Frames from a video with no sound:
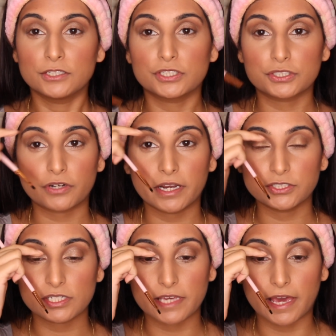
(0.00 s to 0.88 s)
Just try
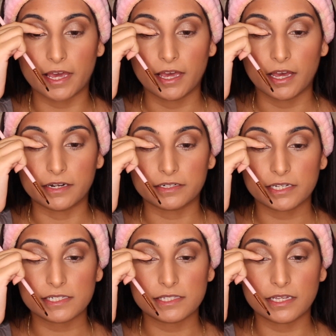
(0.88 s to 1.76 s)
and just get a
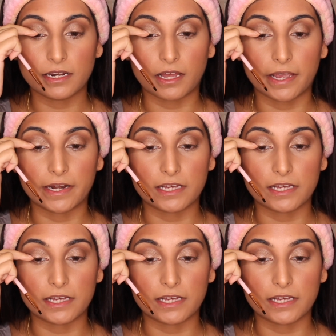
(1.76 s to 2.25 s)
nice thin line